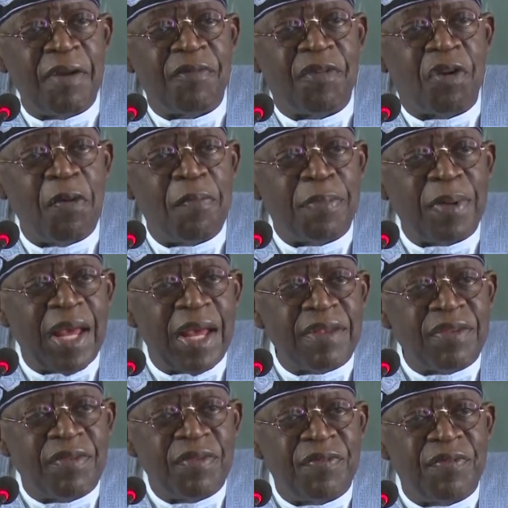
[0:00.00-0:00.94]
of
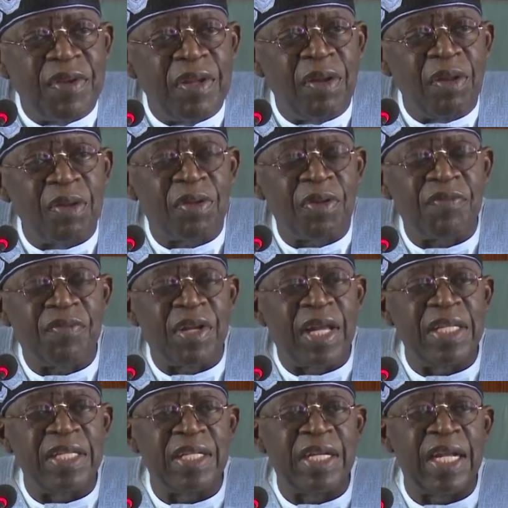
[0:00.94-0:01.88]
compliance with a lot of
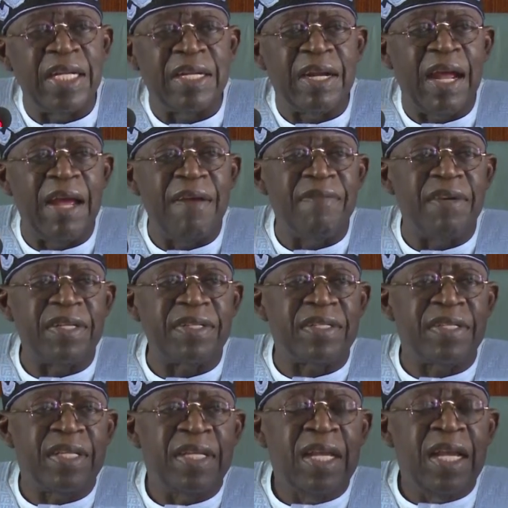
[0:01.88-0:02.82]
Nigerian
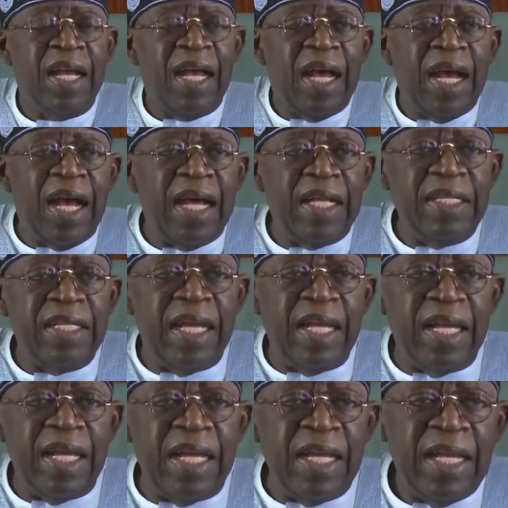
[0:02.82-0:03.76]
drivers and. Uh,
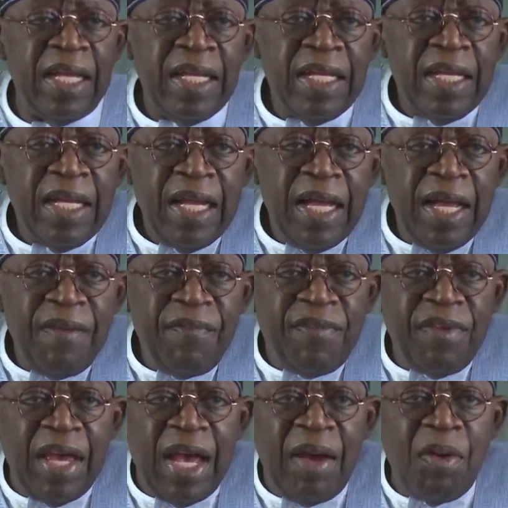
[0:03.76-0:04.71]
uh,
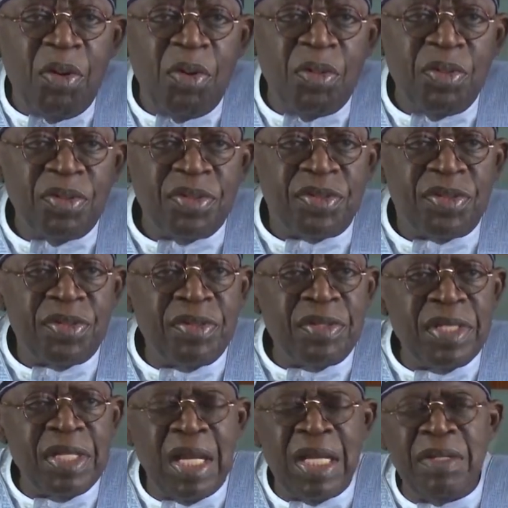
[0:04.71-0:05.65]
VIO. So,
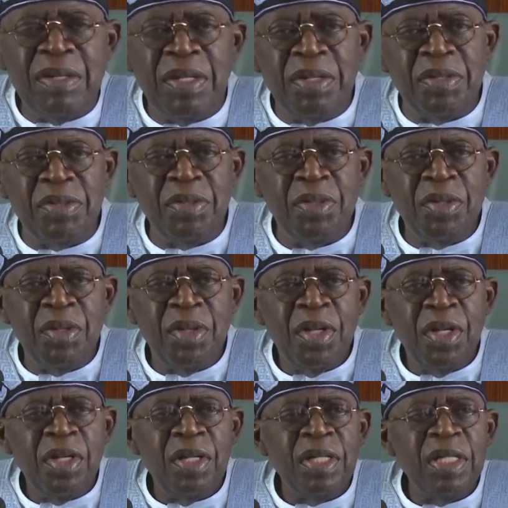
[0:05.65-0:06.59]
you, you,
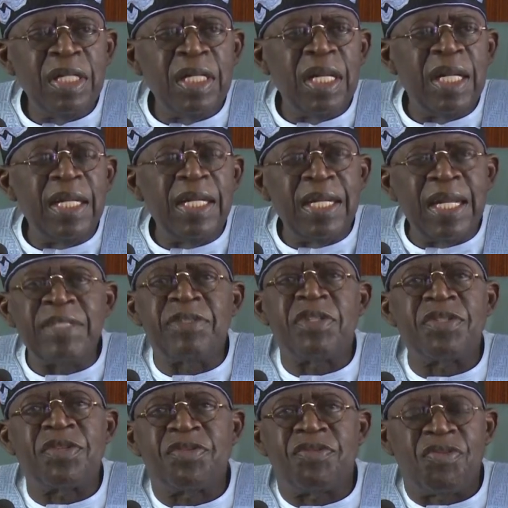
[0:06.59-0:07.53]
let
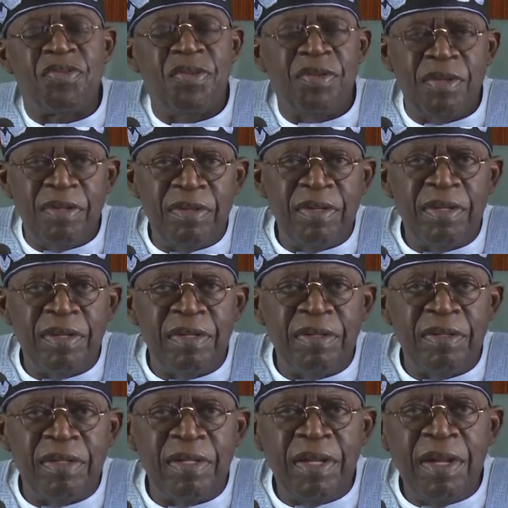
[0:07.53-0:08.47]
us
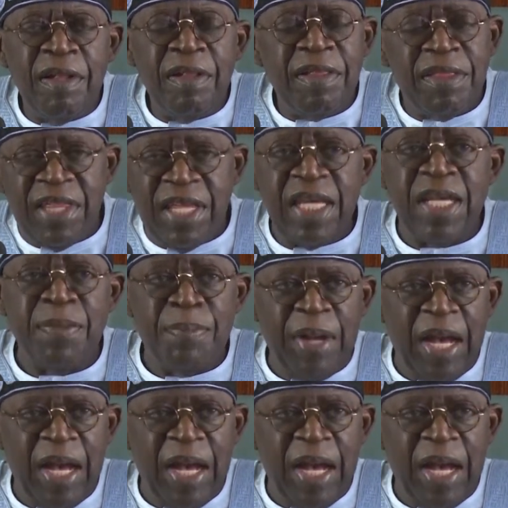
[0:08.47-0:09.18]
think